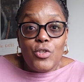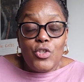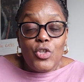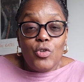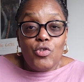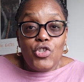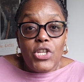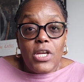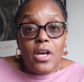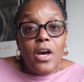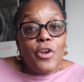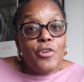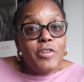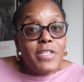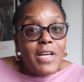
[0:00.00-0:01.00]
So she
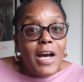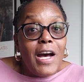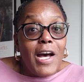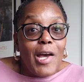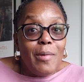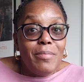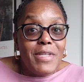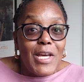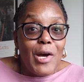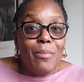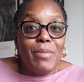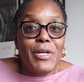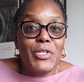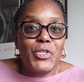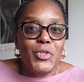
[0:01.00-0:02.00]
cut her time down
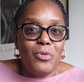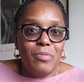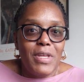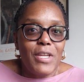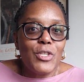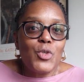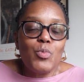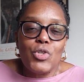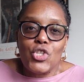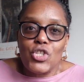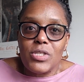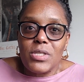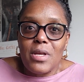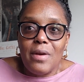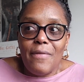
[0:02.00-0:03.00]
by 2 minutes, which
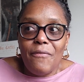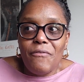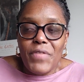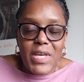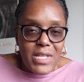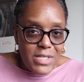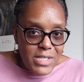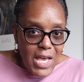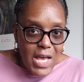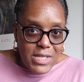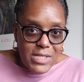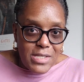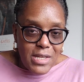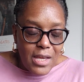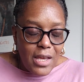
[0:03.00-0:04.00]
is
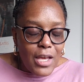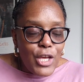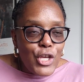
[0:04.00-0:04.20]
fantastic.